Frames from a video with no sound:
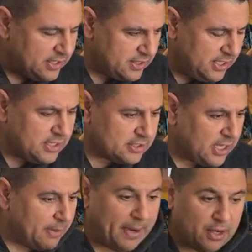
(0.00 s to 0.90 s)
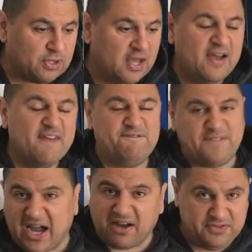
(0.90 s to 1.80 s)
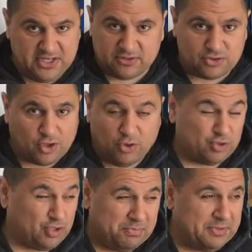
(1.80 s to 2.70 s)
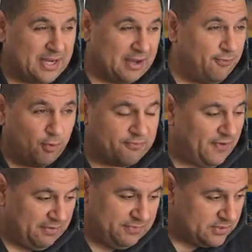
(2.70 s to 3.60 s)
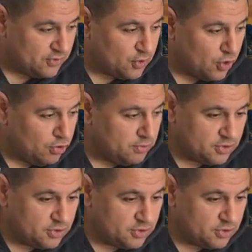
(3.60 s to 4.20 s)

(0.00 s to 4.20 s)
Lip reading: it's about 5 years ago, something like 4 or 5 years ago.